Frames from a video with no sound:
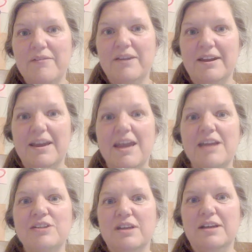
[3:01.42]
it on
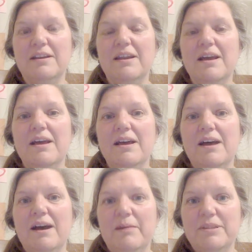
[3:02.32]
occasion,
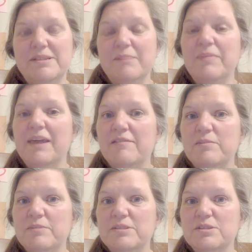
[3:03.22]
but it's something I have
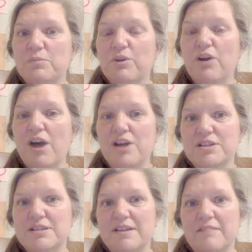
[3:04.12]
to be super
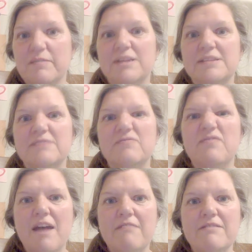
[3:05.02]
cautious of, because it's
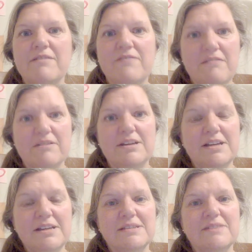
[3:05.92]
very, very
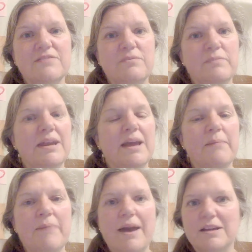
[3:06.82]
easy for me to
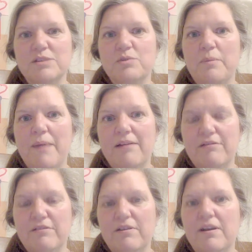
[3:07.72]
get back into a
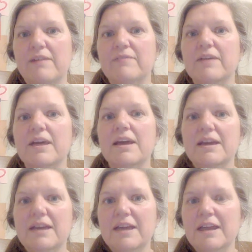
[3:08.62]
pattern of
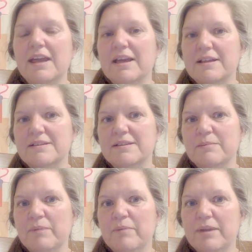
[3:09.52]
eating it
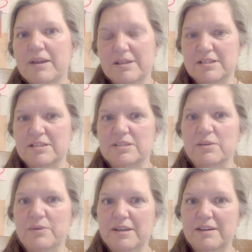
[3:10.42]
simply because it's
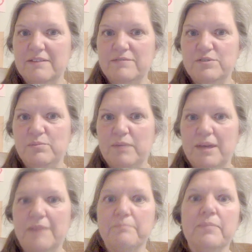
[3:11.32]
so addictive to
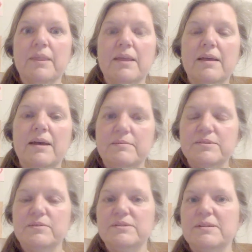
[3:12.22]
me.
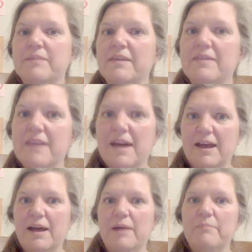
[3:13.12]
So it's something that
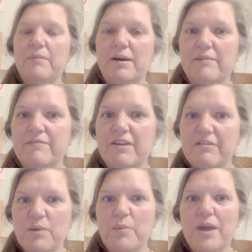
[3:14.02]
I'm
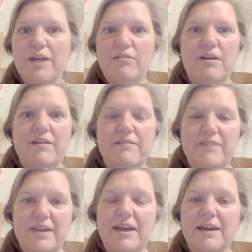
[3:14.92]
very aware of,
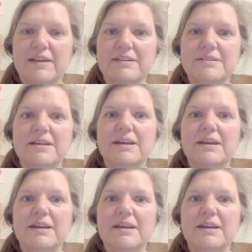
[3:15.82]
and